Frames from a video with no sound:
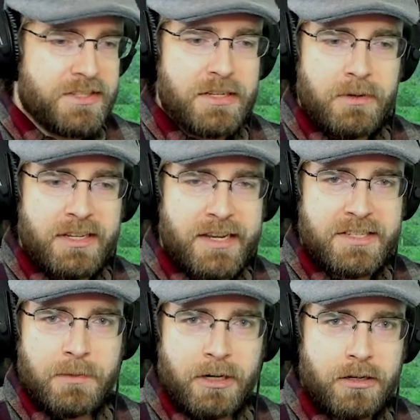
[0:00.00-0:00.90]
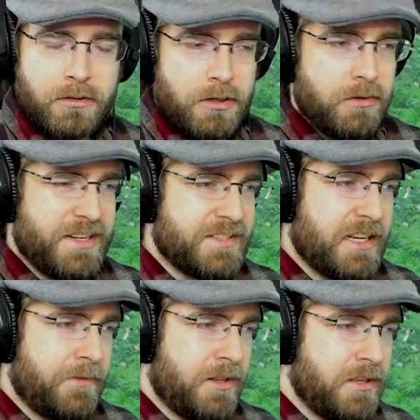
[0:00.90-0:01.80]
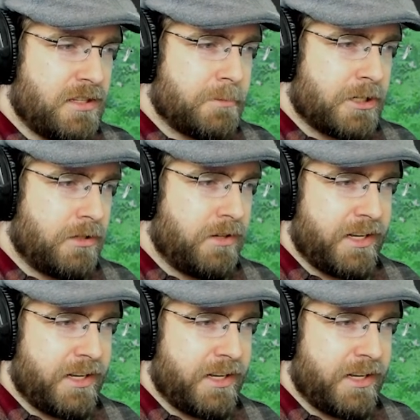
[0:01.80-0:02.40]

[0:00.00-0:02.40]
Let's see what he has tomorrow. Oh, he doesn't have anything tomorrow?